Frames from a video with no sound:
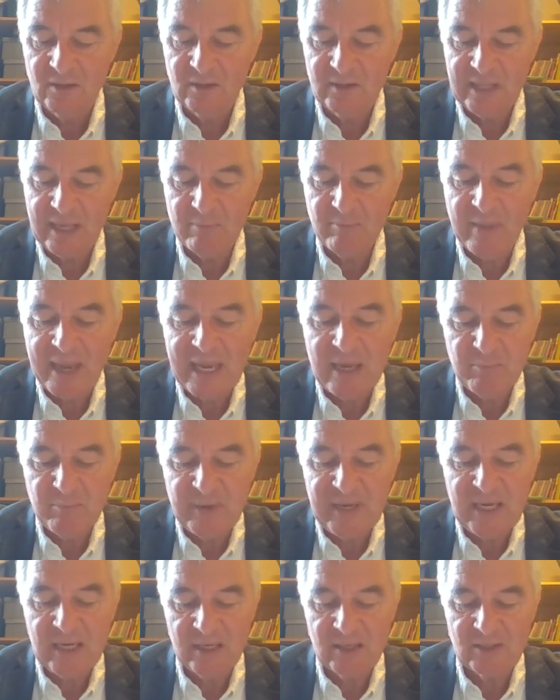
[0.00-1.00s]
There may
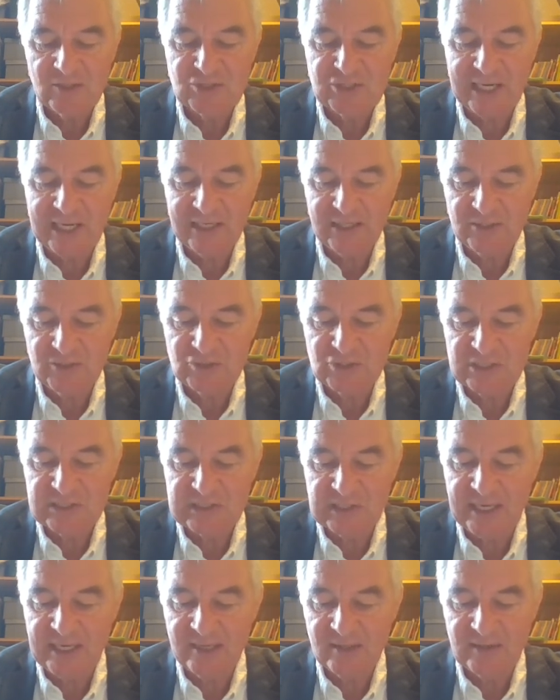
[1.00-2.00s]
be
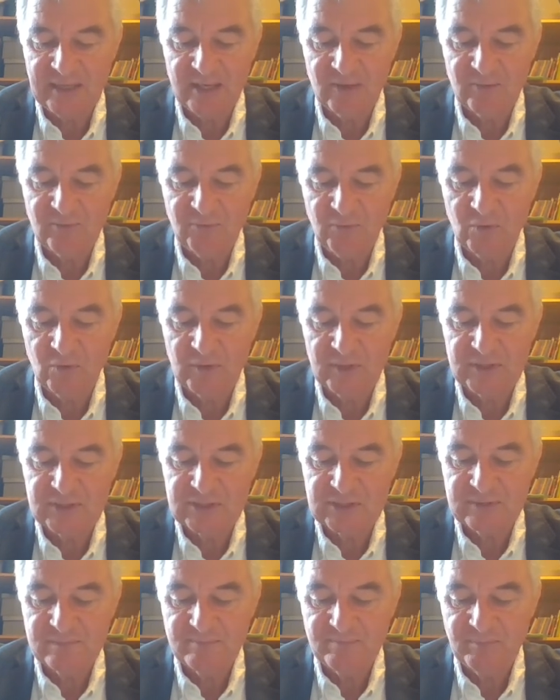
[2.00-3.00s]
challenges like that for
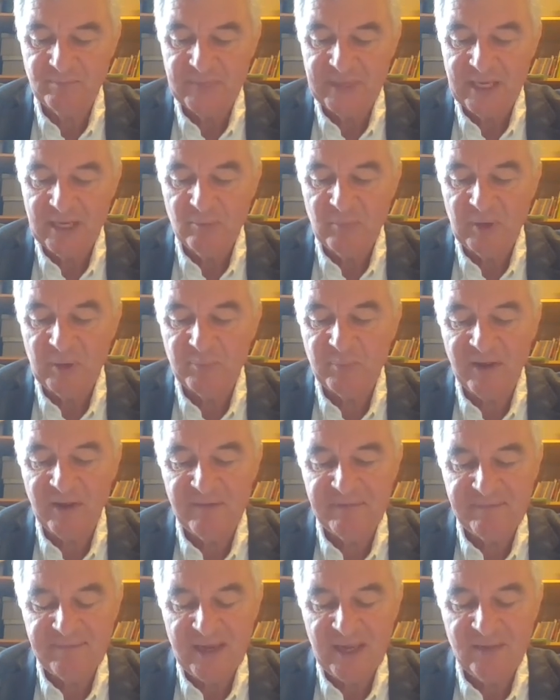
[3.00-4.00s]
us, but by
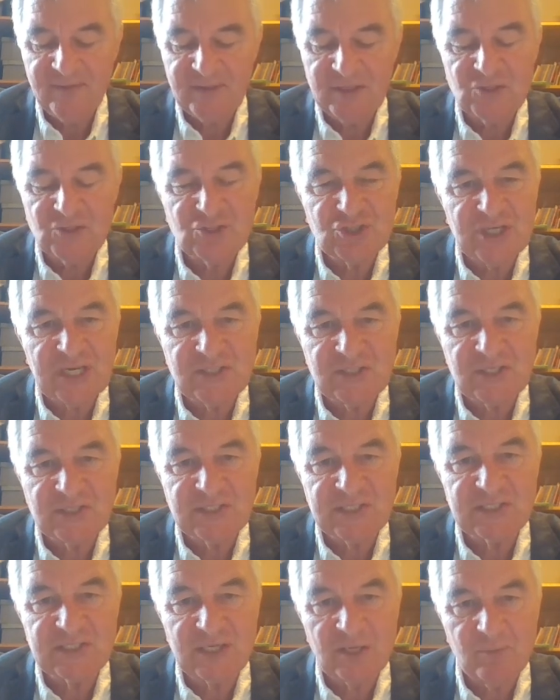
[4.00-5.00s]
faith in
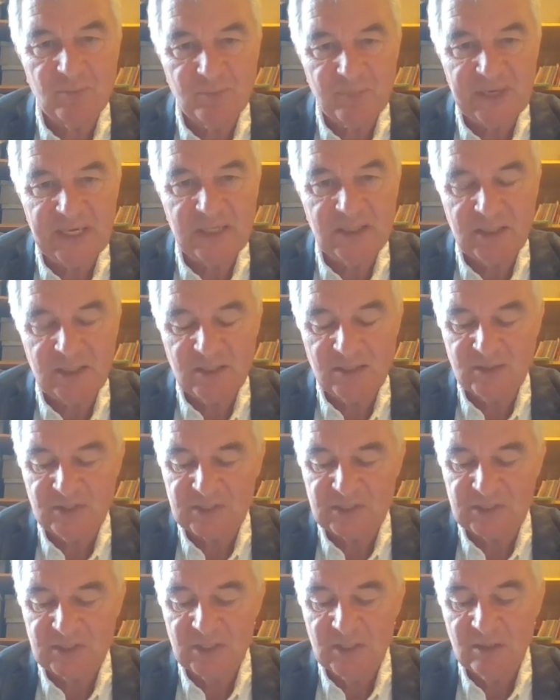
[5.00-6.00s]
Jesus'
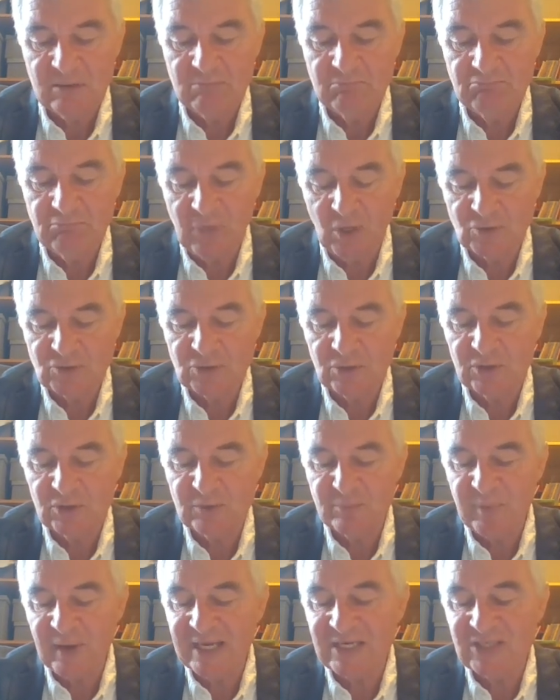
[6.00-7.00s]
obedience,
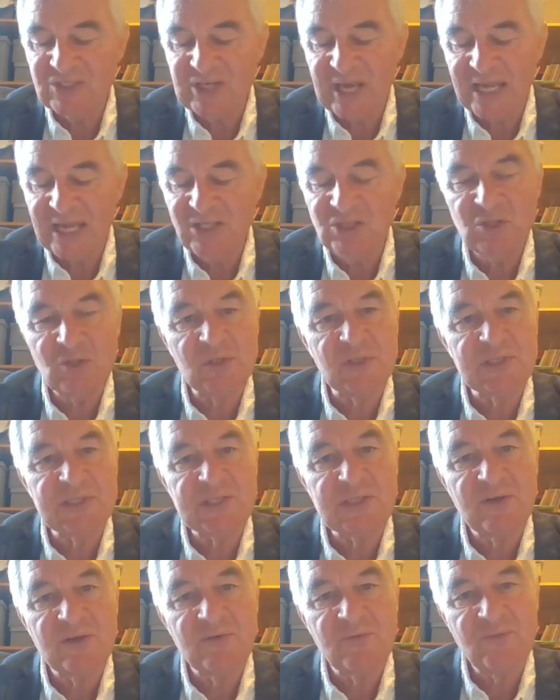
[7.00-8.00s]
modeled by
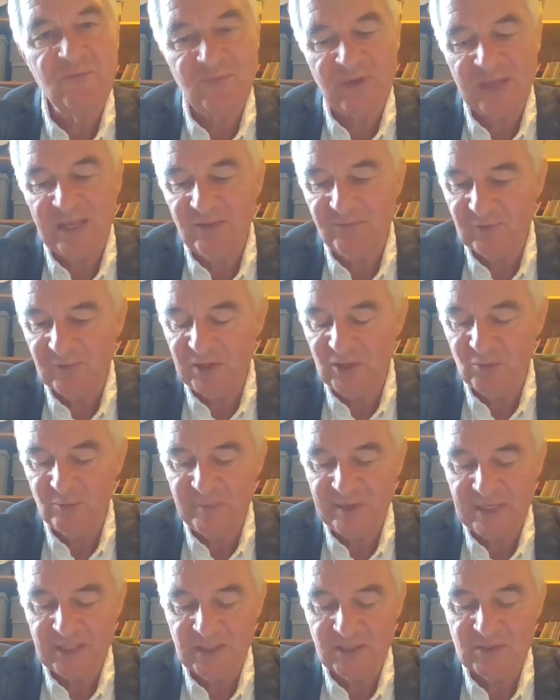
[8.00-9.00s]
Daniel's faithful
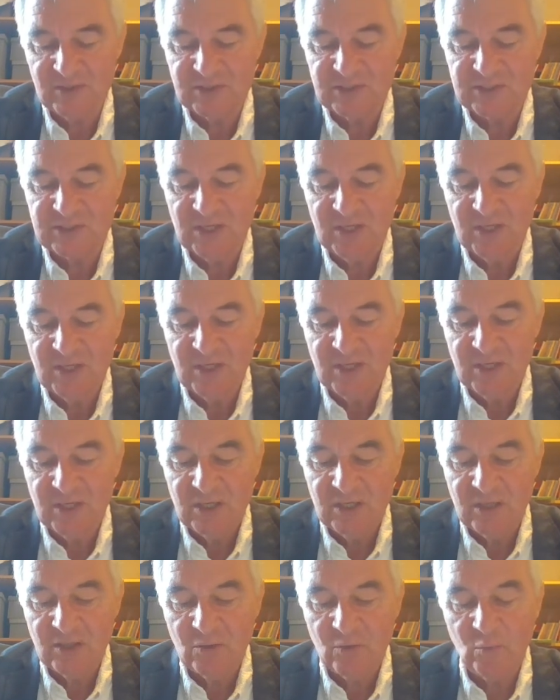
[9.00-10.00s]
obedience,
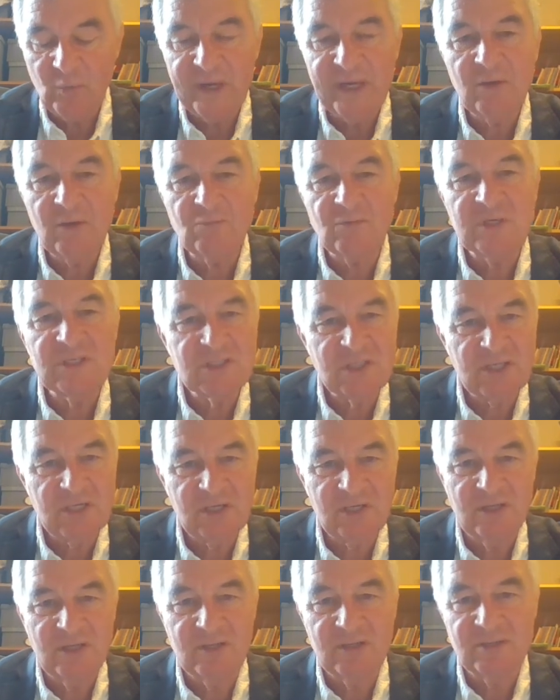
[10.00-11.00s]
we can
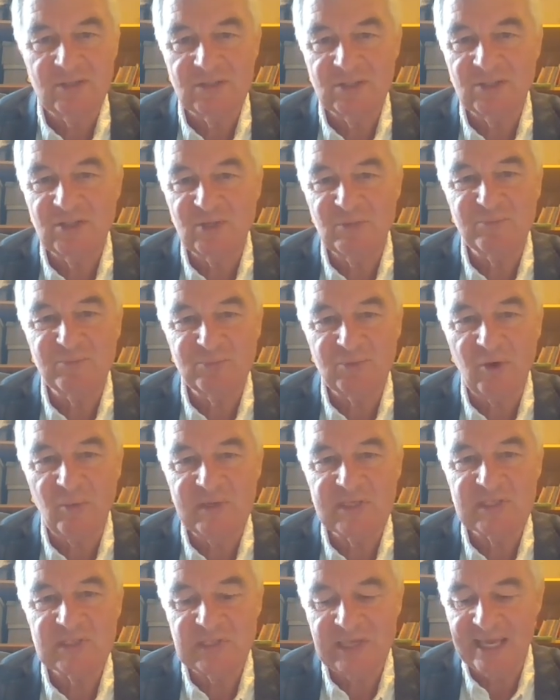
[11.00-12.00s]
return to the
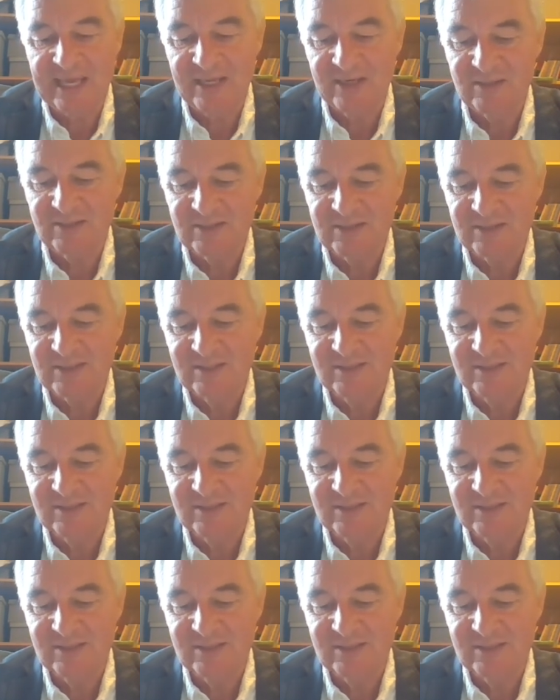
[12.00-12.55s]
promised land